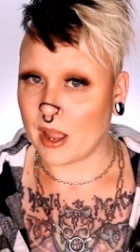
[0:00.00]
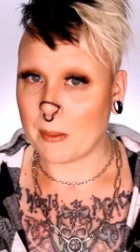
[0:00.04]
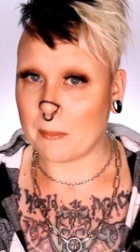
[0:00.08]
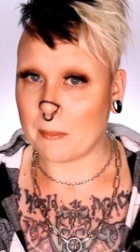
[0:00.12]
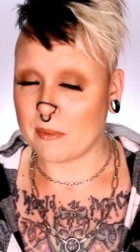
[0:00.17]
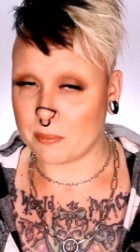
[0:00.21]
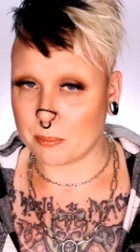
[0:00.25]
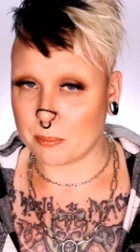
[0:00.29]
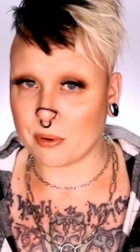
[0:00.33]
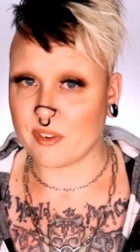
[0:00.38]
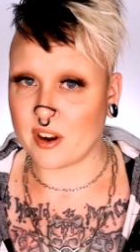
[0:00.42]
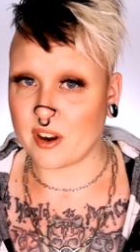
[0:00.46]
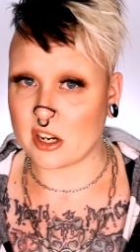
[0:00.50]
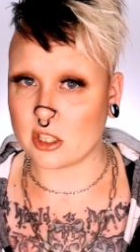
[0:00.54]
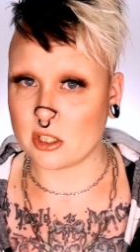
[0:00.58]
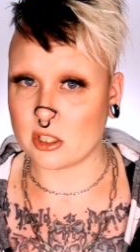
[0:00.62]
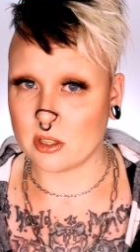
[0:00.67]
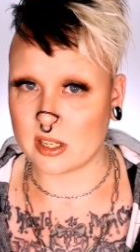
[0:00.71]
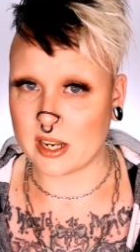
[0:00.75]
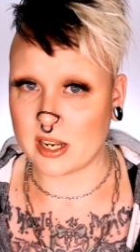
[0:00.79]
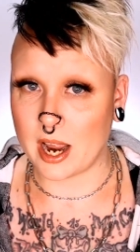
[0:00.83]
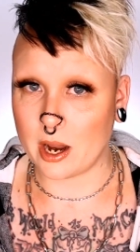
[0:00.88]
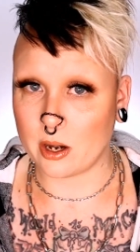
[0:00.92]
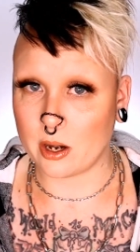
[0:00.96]
I'm a
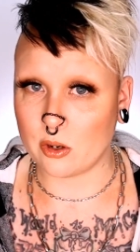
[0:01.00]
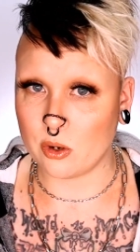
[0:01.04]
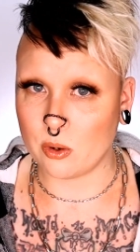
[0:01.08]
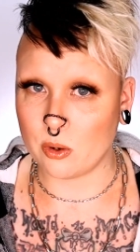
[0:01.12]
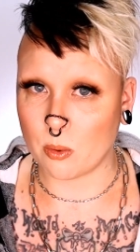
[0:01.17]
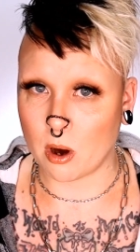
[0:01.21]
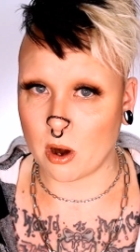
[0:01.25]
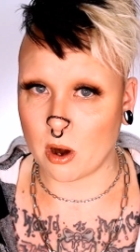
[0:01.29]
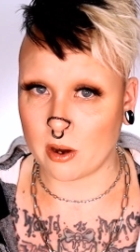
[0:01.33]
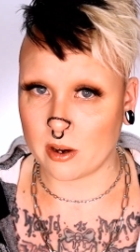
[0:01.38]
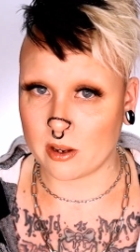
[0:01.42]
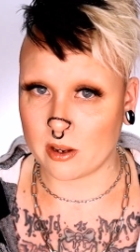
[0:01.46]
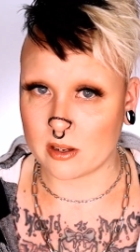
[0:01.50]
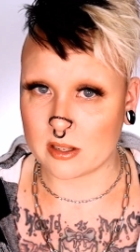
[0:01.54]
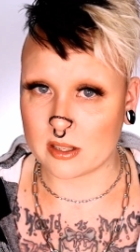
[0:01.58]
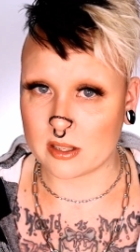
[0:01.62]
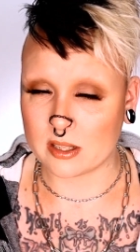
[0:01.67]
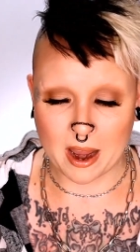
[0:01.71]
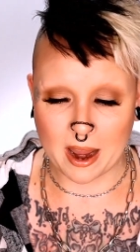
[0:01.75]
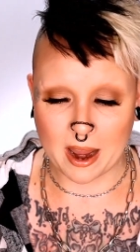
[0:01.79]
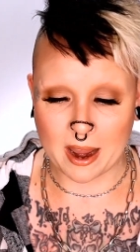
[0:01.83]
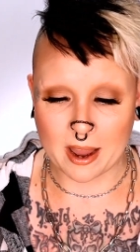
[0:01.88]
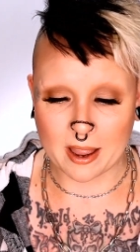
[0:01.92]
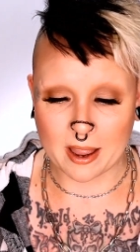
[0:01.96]
professional tattoo
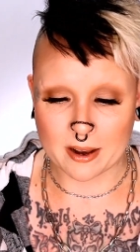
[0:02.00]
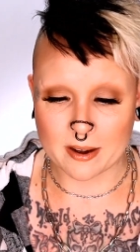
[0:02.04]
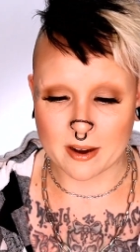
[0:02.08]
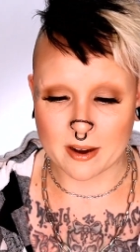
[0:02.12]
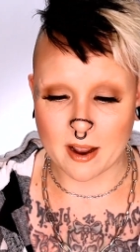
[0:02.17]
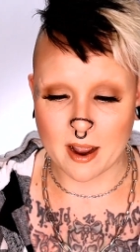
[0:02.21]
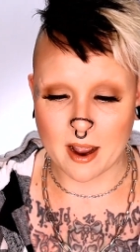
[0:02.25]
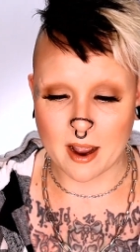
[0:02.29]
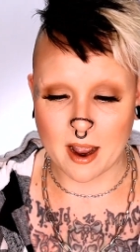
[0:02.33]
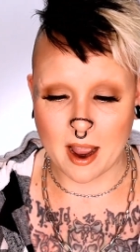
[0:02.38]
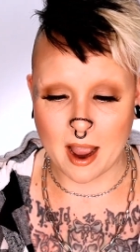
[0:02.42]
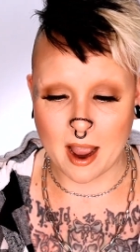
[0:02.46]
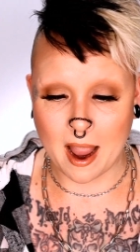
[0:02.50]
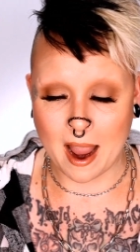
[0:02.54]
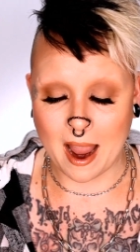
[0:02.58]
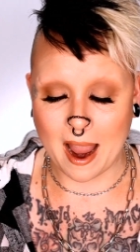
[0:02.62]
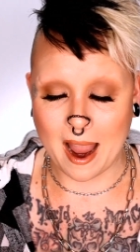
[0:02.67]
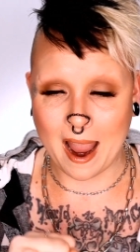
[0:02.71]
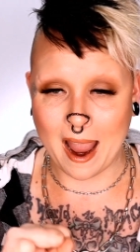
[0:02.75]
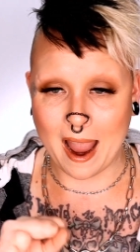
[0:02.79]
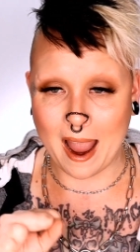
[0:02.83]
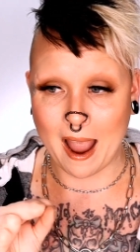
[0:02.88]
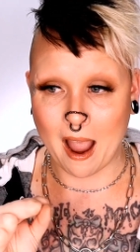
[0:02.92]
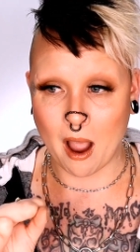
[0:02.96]
artist, and
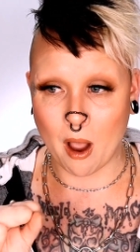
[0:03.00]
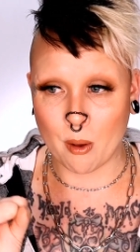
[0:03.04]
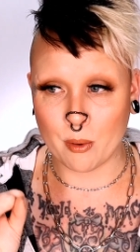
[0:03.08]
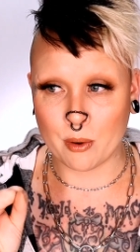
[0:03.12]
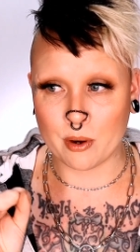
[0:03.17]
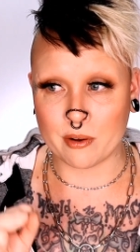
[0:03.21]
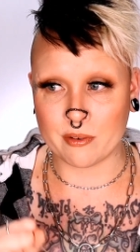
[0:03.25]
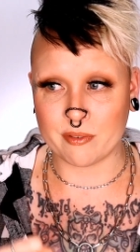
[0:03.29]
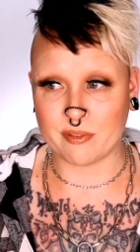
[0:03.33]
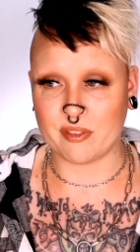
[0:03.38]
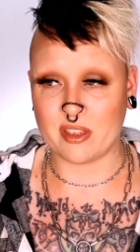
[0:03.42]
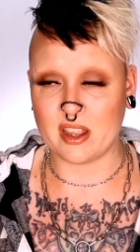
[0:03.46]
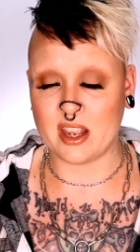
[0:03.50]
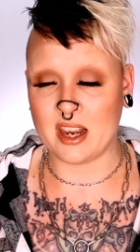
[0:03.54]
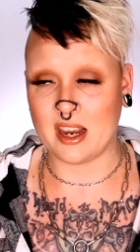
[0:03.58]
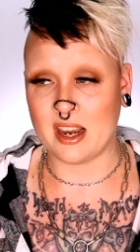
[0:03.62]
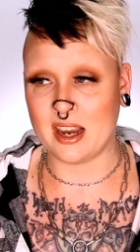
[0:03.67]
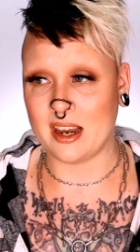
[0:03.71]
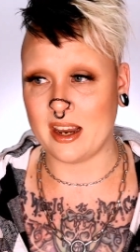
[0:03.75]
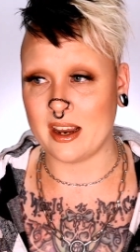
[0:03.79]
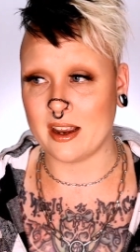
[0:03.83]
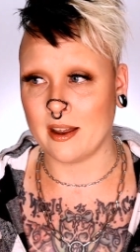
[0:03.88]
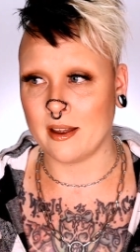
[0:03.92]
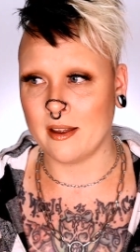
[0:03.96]
out of
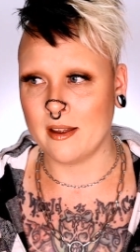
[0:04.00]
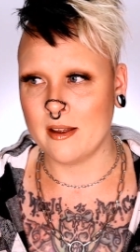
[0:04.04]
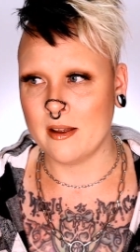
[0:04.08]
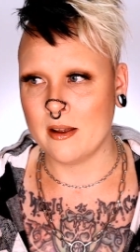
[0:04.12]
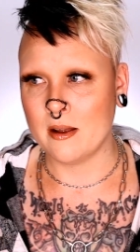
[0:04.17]
the